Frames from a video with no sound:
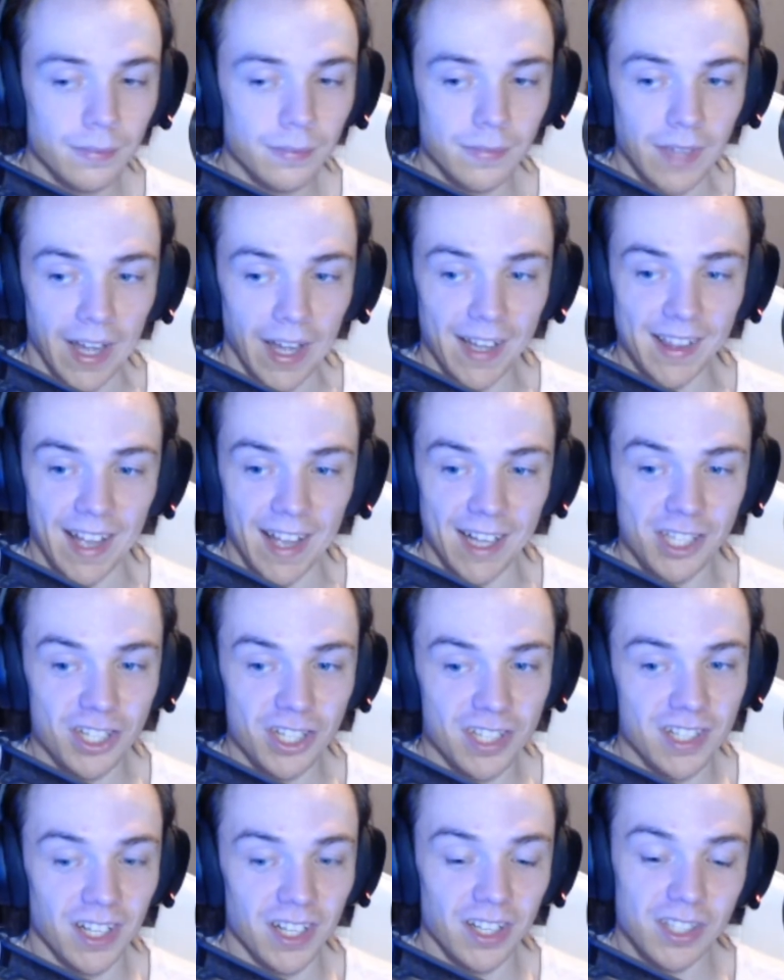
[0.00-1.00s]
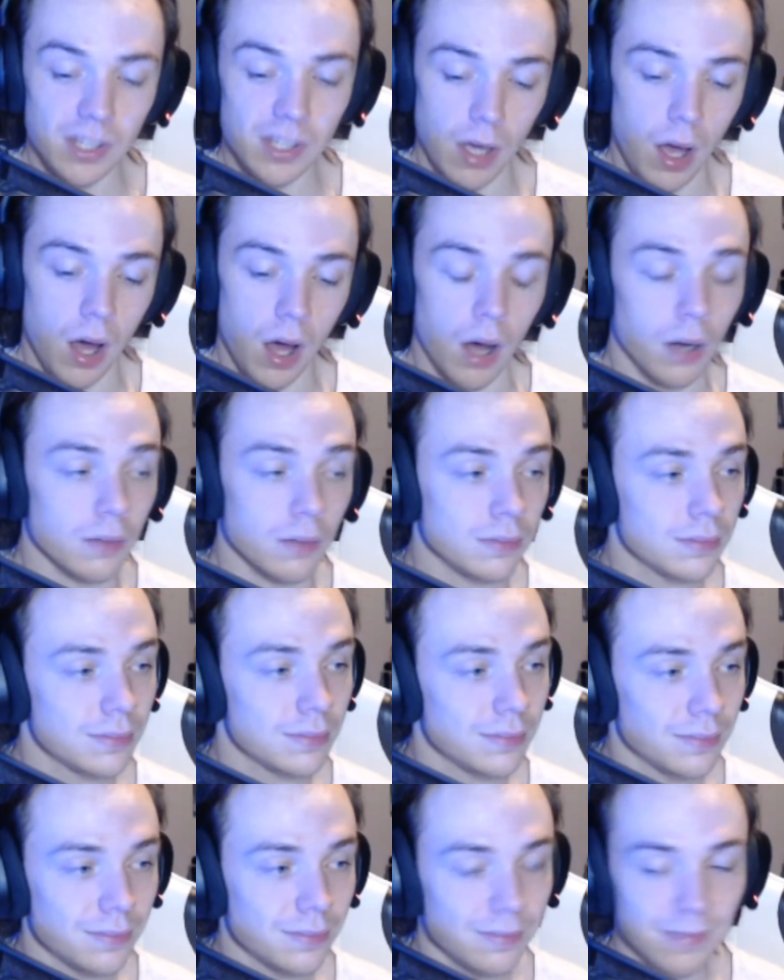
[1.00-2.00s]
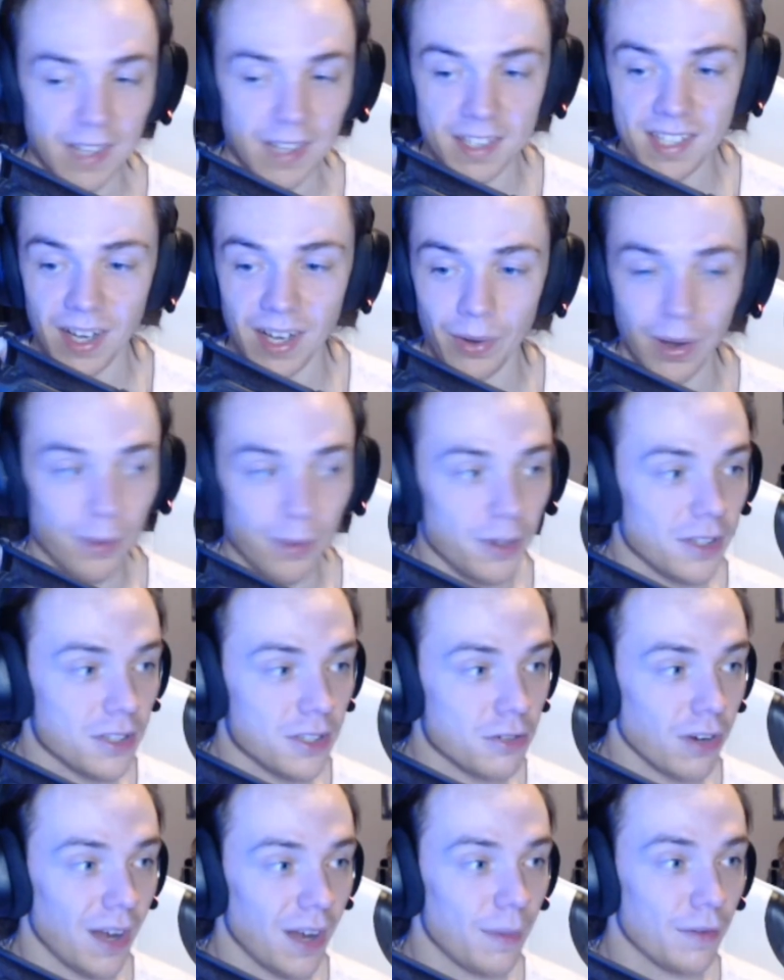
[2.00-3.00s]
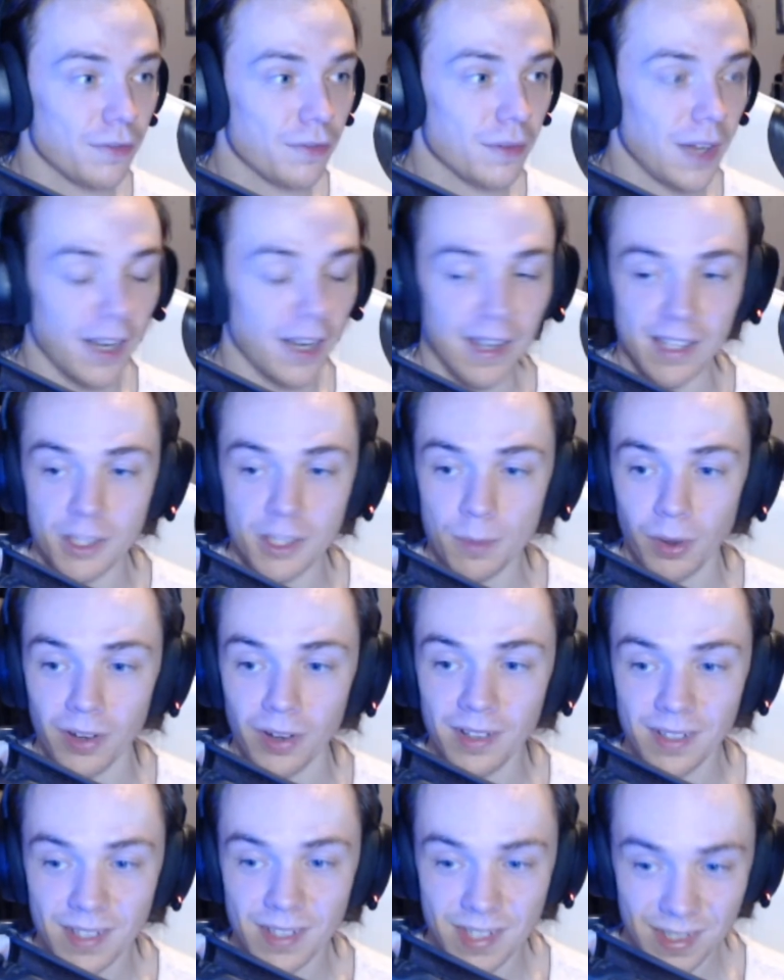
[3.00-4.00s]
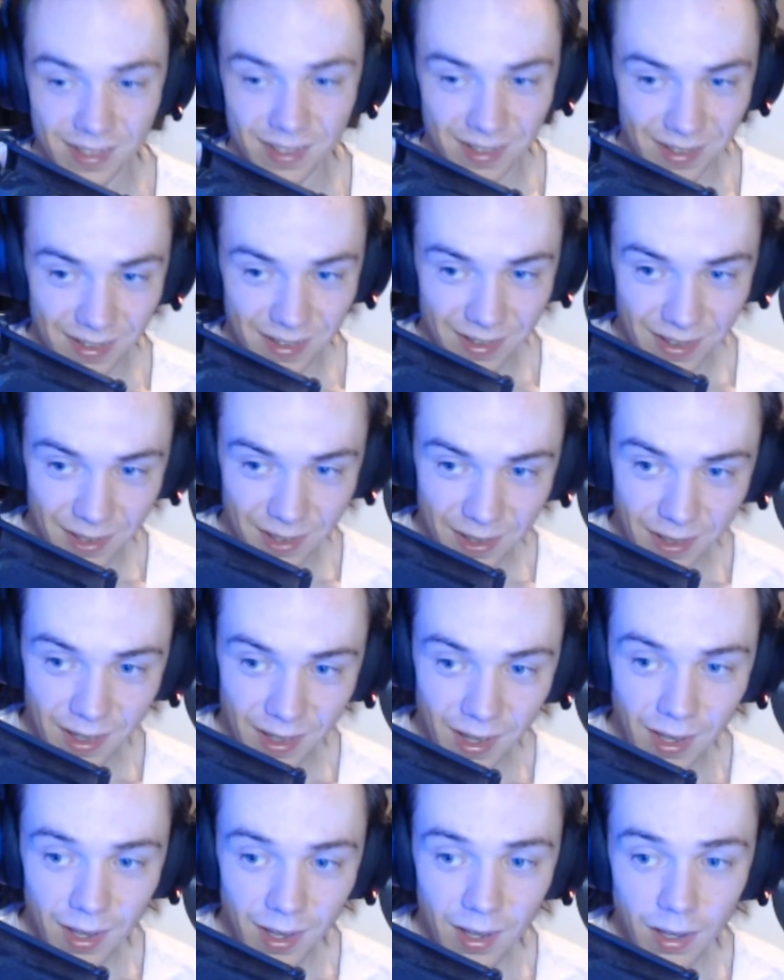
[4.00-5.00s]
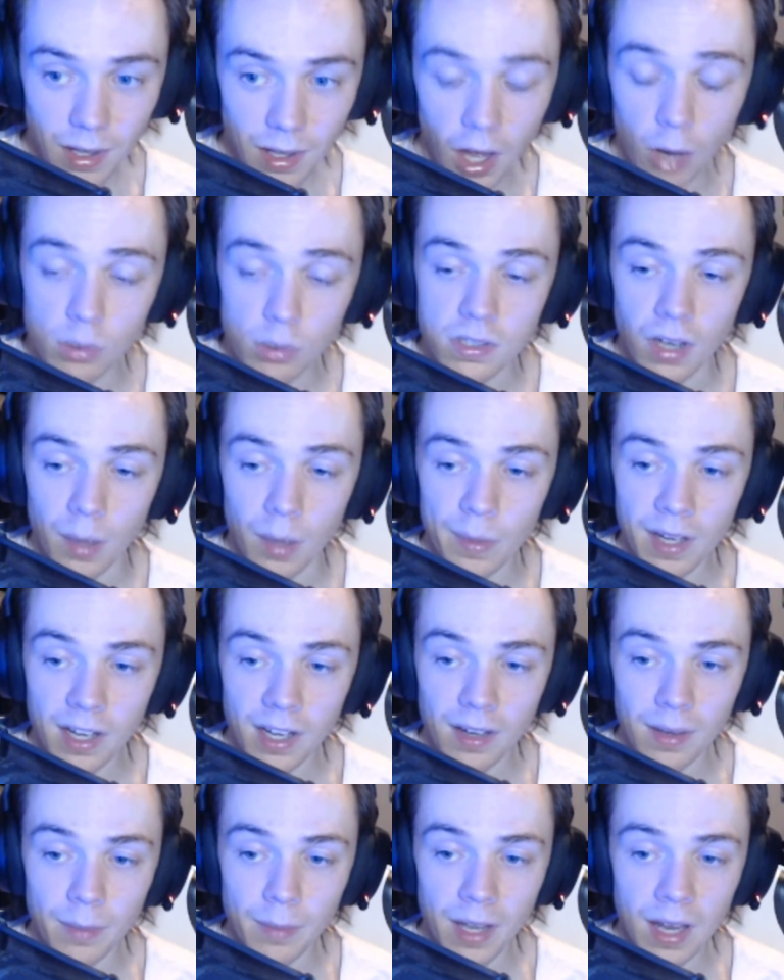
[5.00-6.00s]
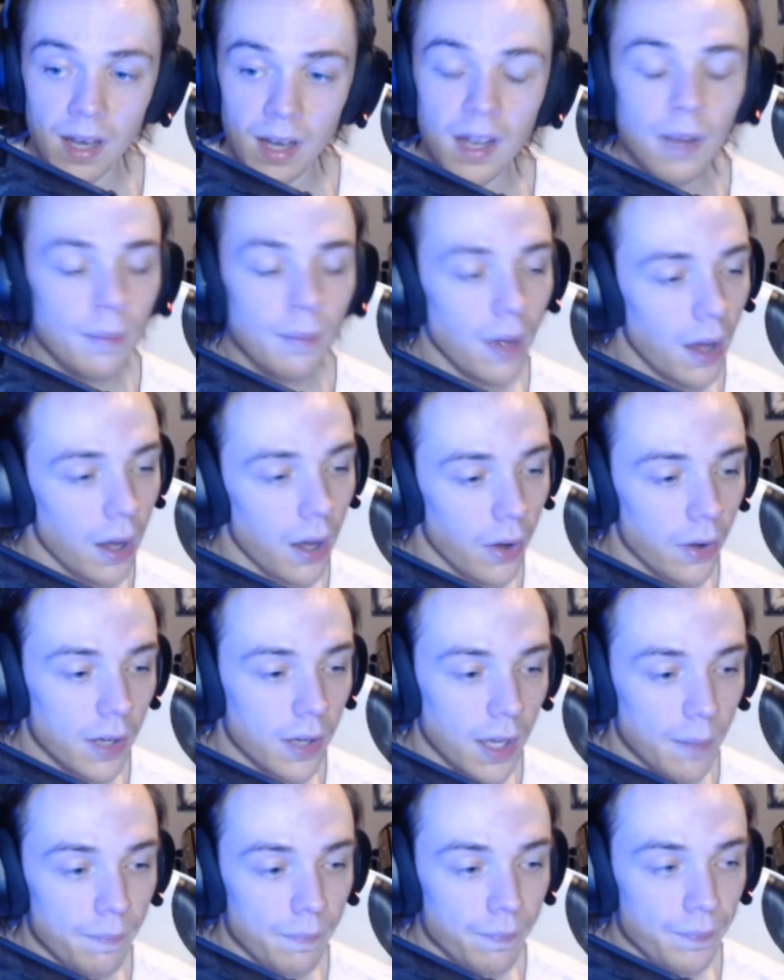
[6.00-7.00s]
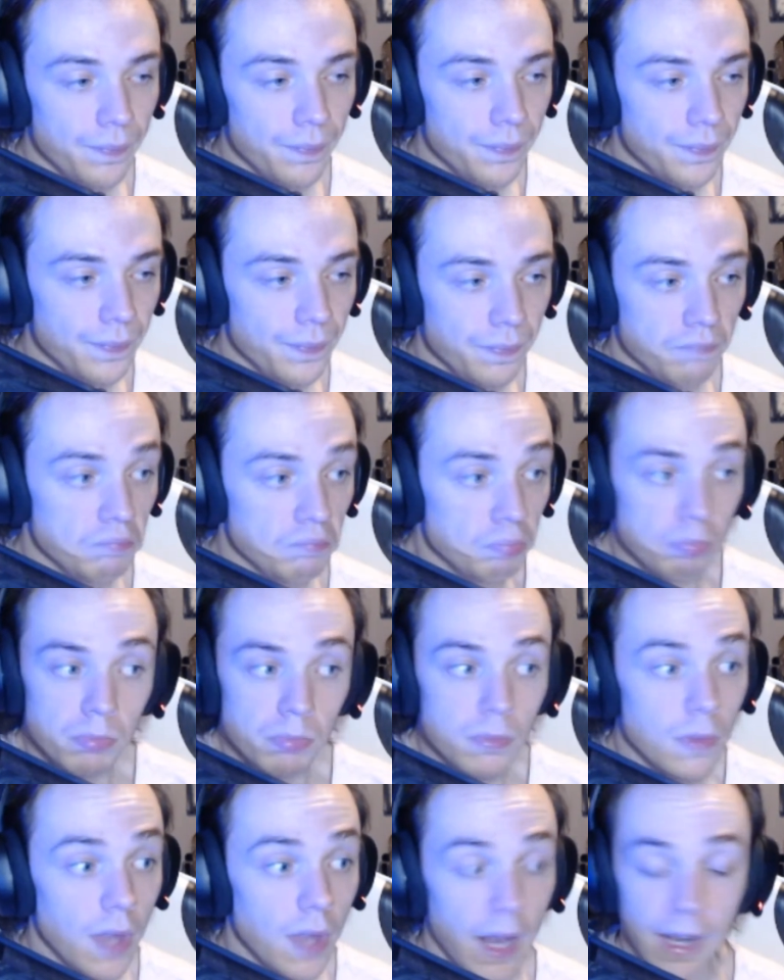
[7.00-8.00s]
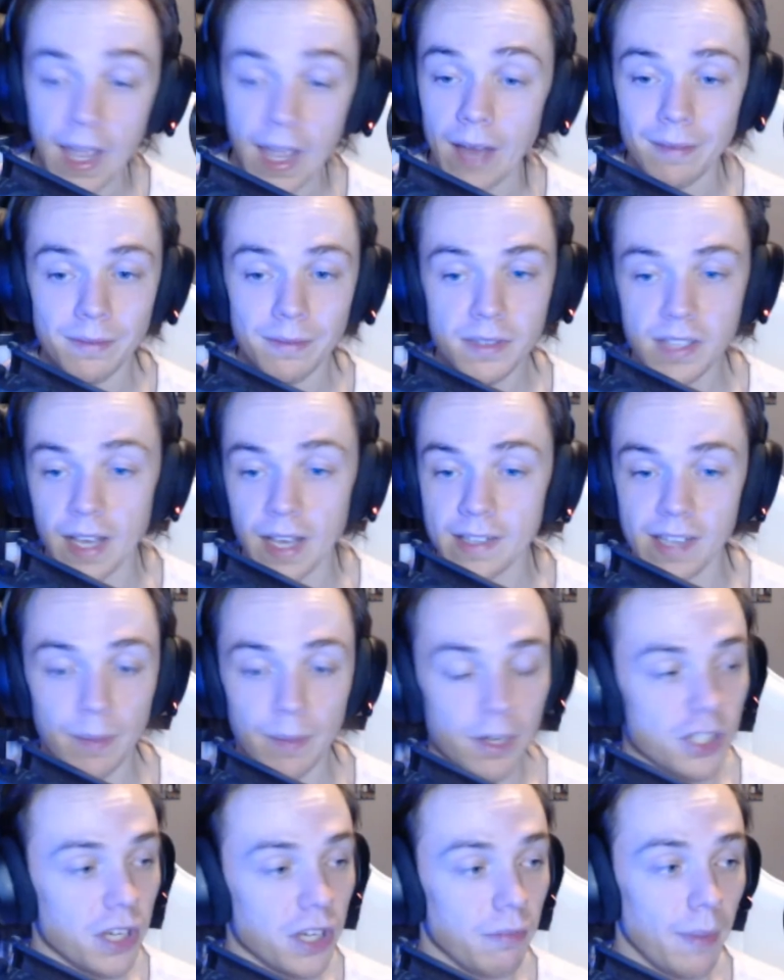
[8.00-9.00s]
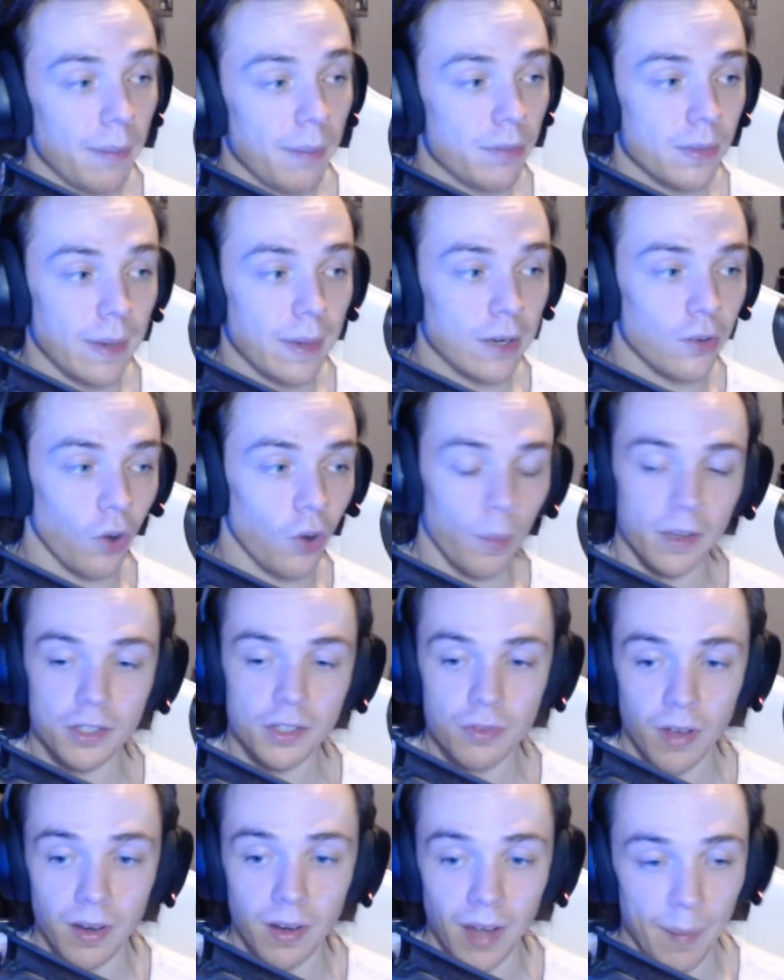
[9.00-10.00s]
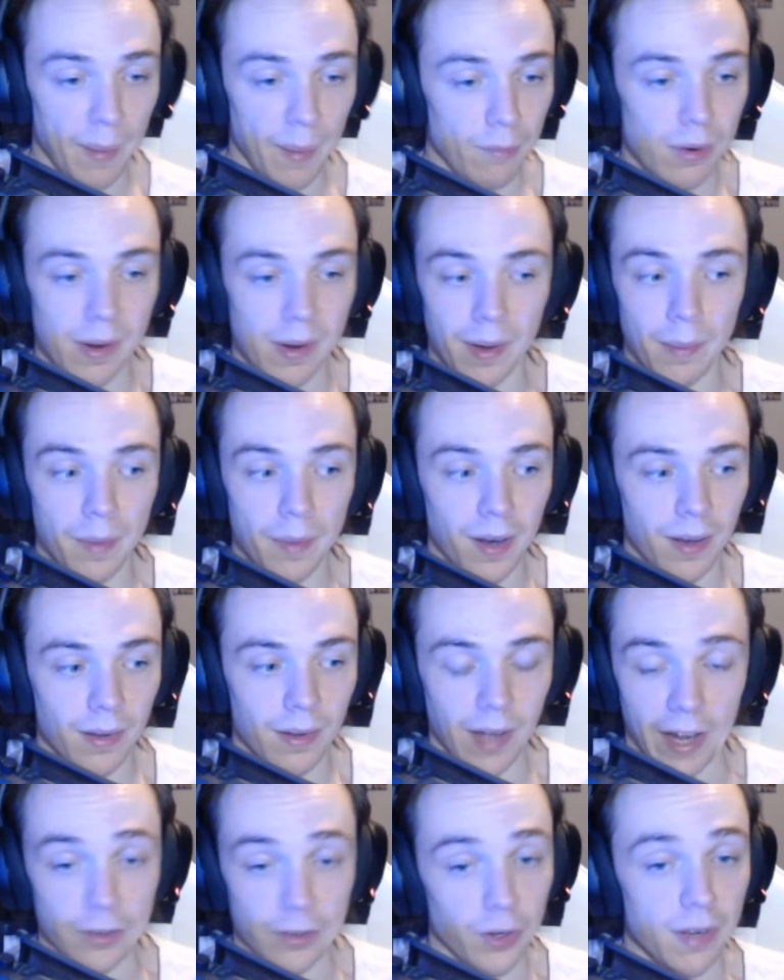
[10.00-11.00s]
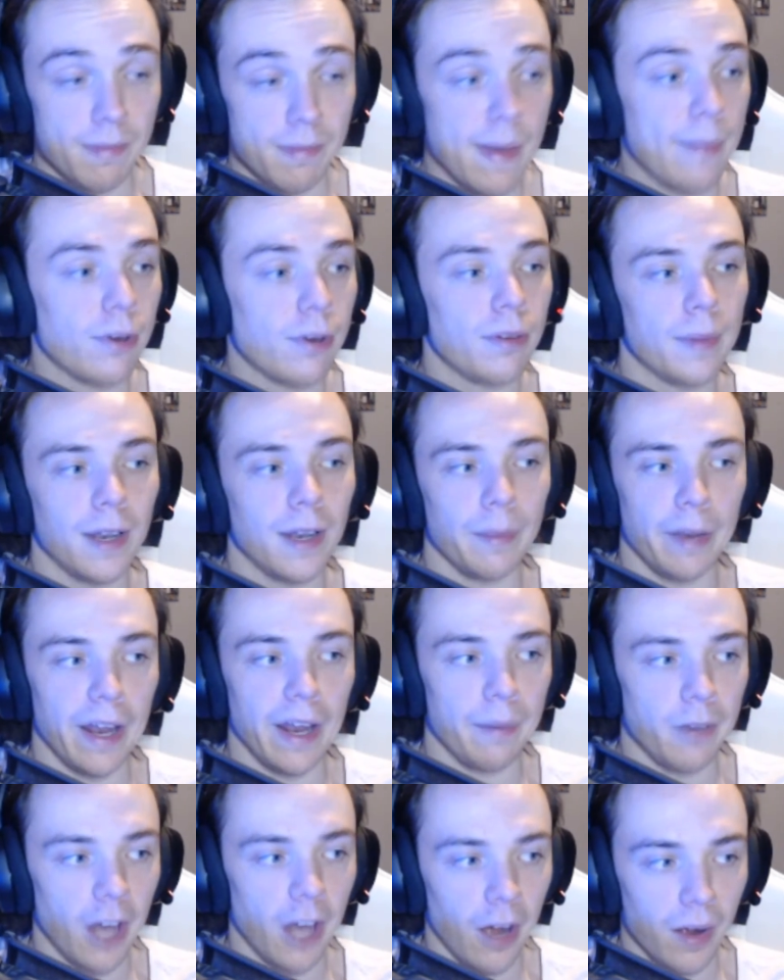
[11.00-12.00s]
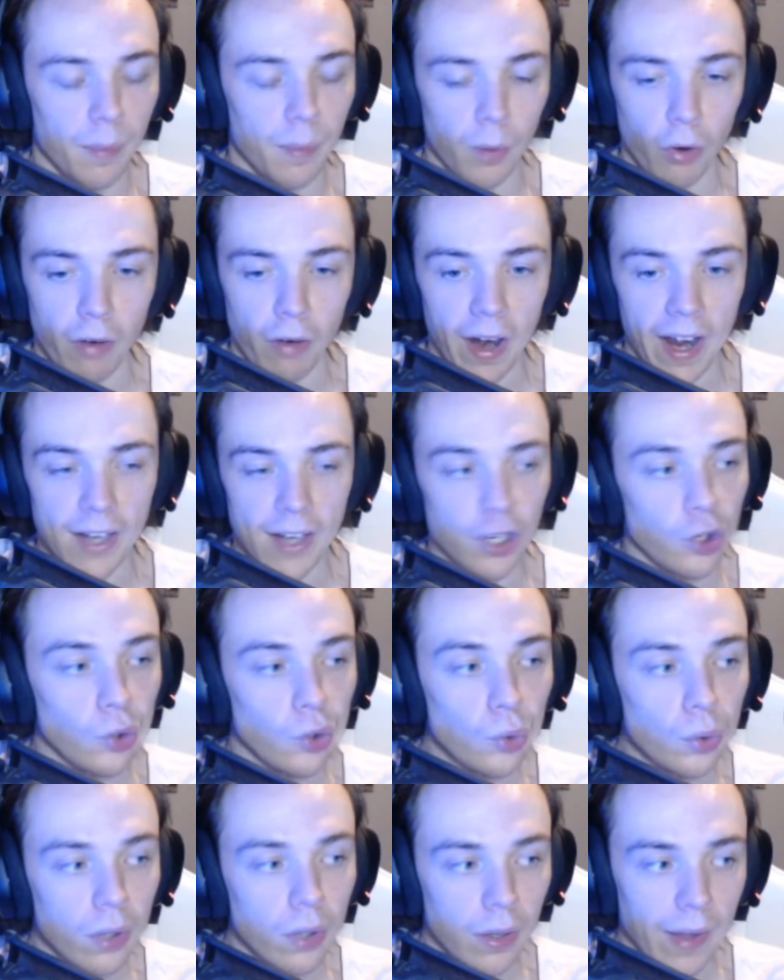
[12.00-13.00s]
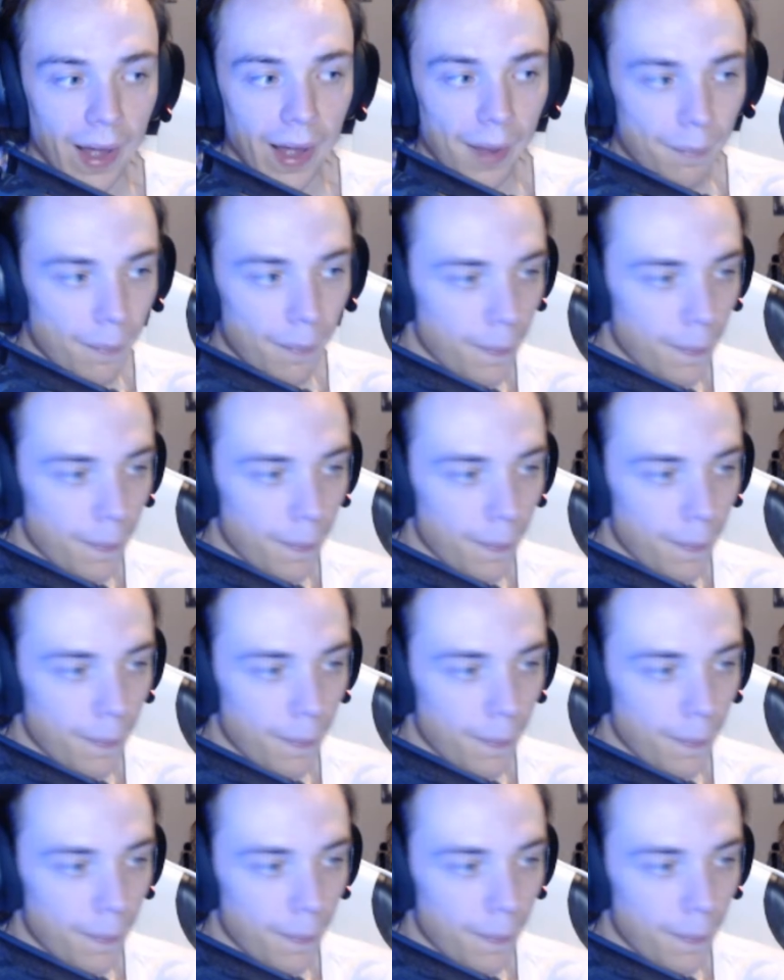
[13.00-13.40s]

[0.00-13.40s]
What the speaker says: Like, that just looks... Oh. That's how I would describe it at this point. Oh, Dominic eliminated him? Oh, okay. That again says how much I remember about Corbin's run. I don't even remember him eliminating Nakamura. I had to Google that.